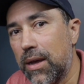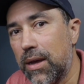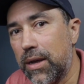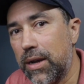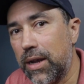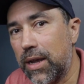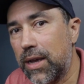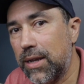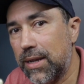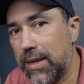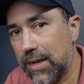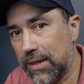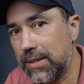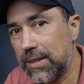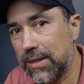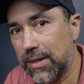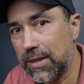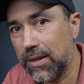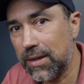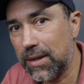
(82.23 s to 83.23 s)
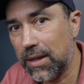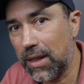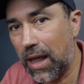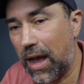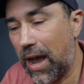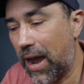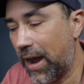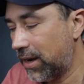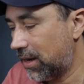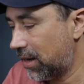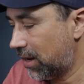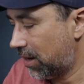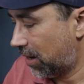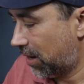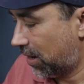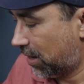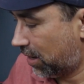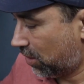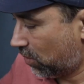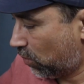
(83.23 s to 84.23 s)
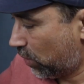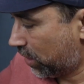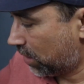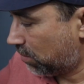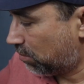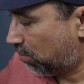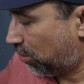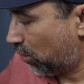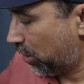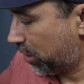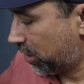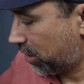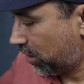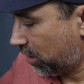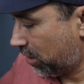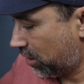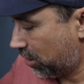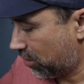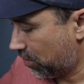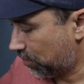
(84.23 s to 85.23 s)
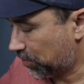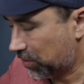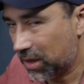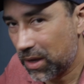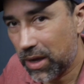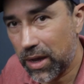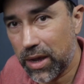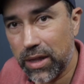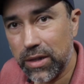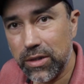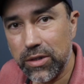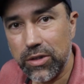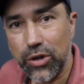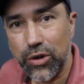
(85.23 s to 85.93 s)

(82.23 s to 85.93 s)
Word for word: an incandescent light and we can point it here and